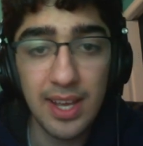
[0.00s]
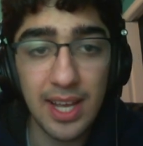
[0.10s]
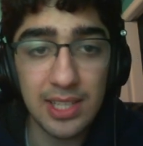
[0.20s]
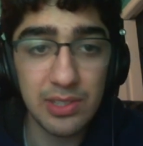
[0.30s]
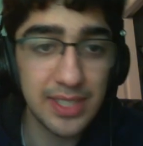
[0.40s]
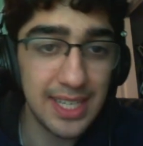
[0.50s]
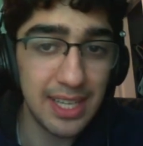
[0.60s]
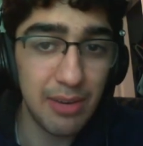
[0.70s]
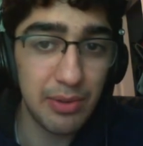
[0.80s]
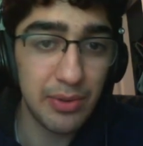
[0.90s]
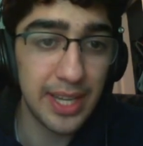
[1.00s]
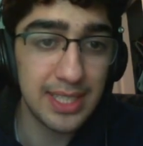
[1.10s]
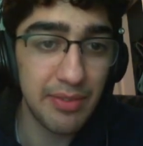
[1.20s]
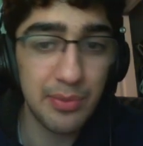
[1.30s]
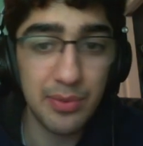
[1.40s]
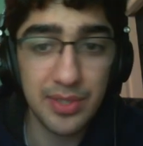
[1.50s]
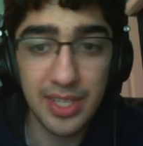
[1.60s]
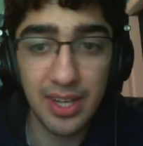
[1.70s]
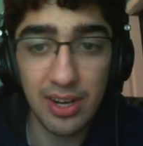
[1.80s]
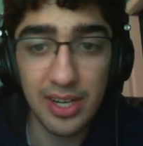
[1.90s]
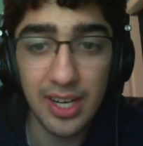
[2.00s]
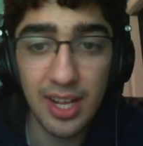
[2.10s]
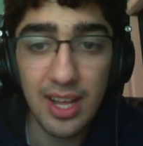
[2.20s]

And so his idea with rook a7 was to guard it.